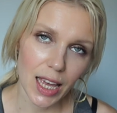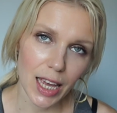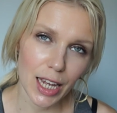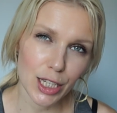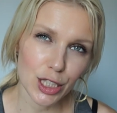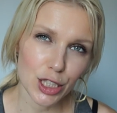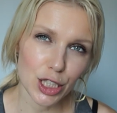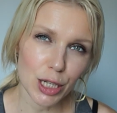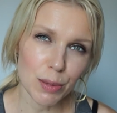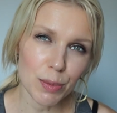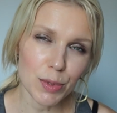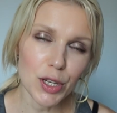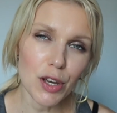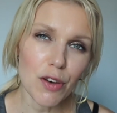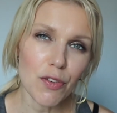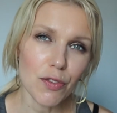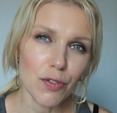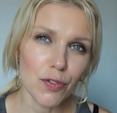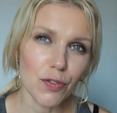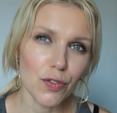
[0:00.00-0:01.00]
in terms
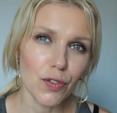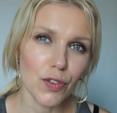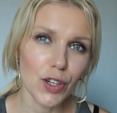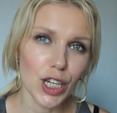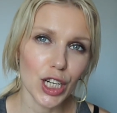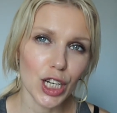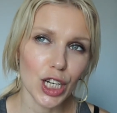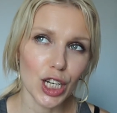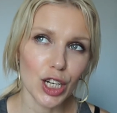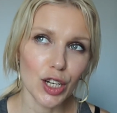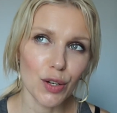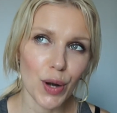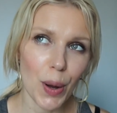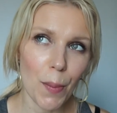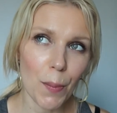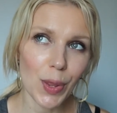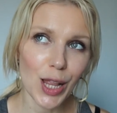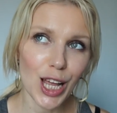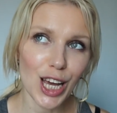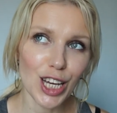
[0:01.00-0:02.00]
of
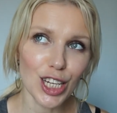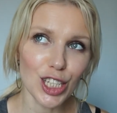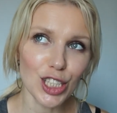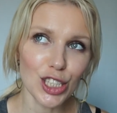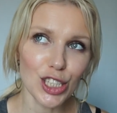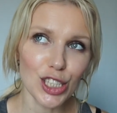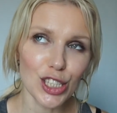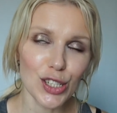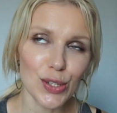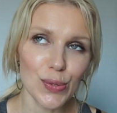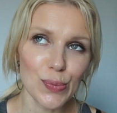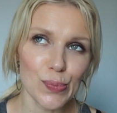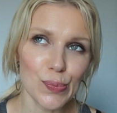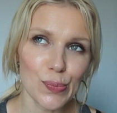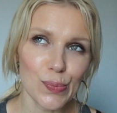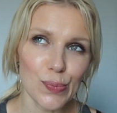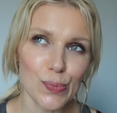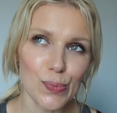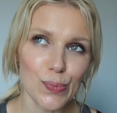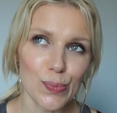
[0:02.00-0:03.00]
cream blush,
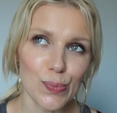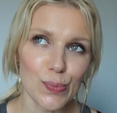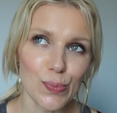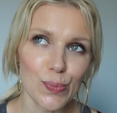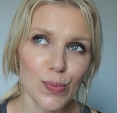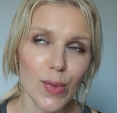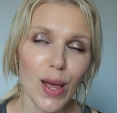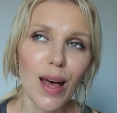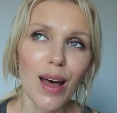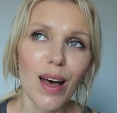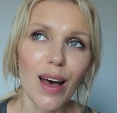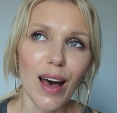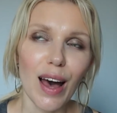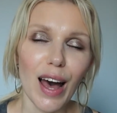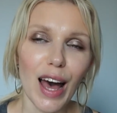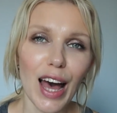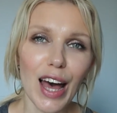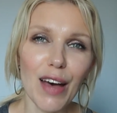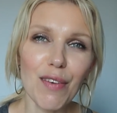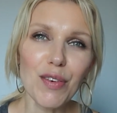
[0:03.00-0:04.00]

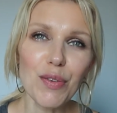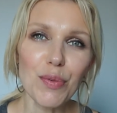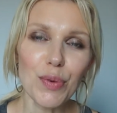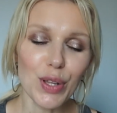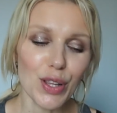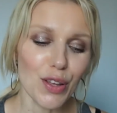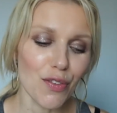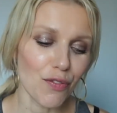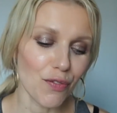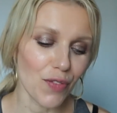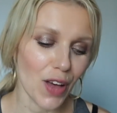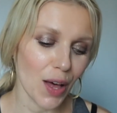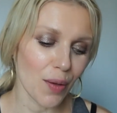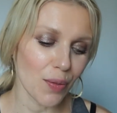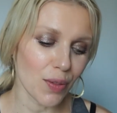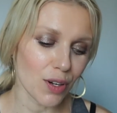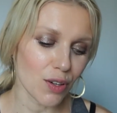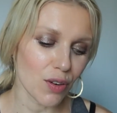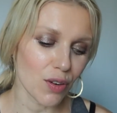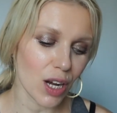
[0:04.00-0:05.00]
I haven't really
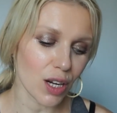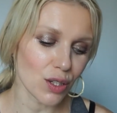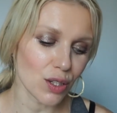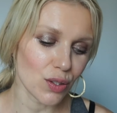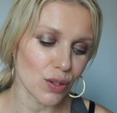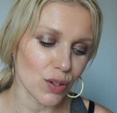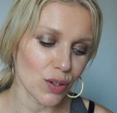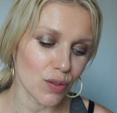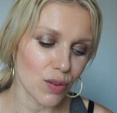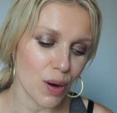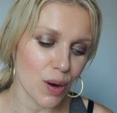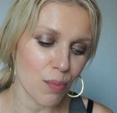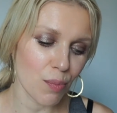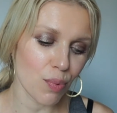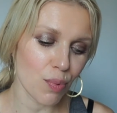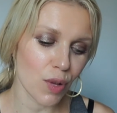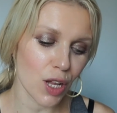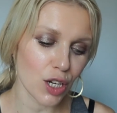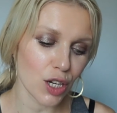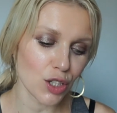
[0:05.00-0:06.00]
found a drugstore cream
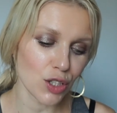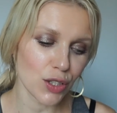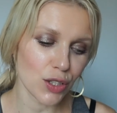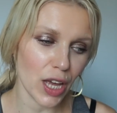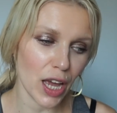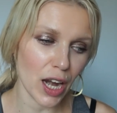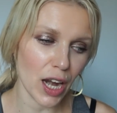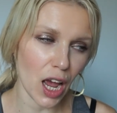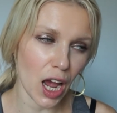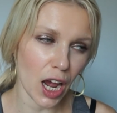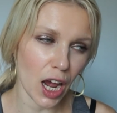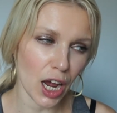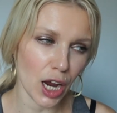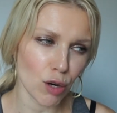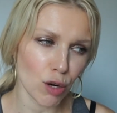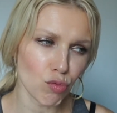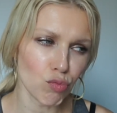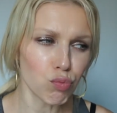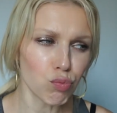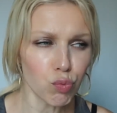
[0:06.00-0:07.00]
blush that I
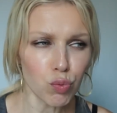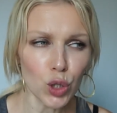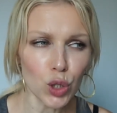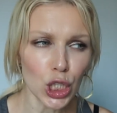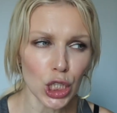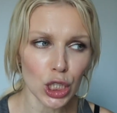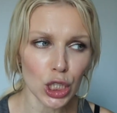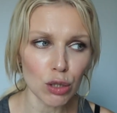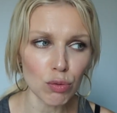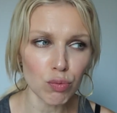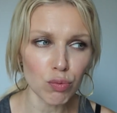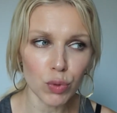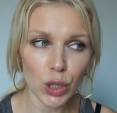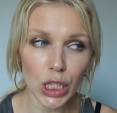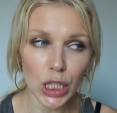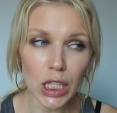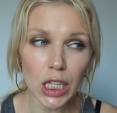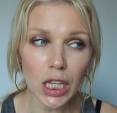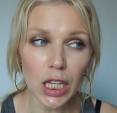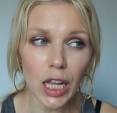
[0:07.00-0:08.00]
really,
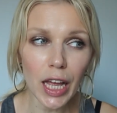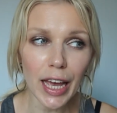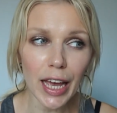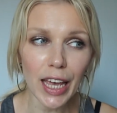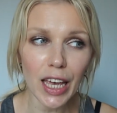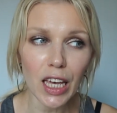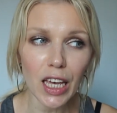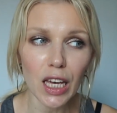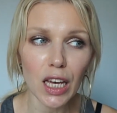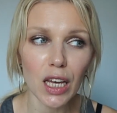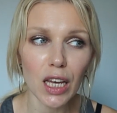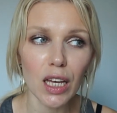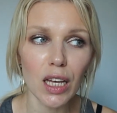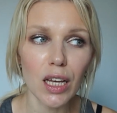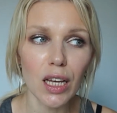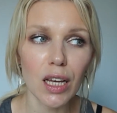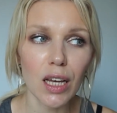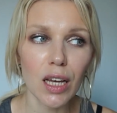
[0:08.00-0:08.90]
really like.